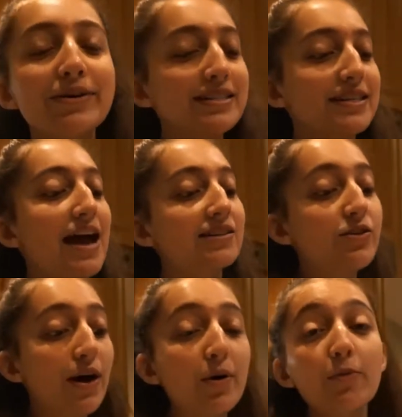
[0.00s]
yeah, so
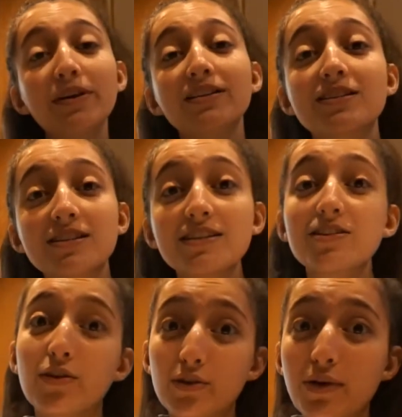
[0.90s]
I'm hoping this is
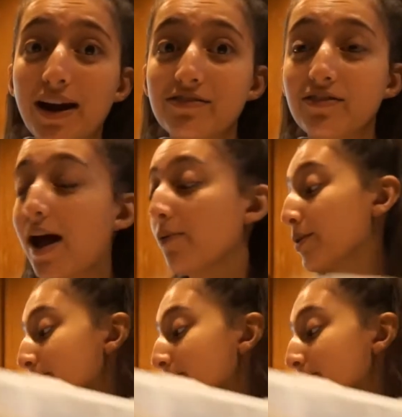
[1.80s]
the right flour.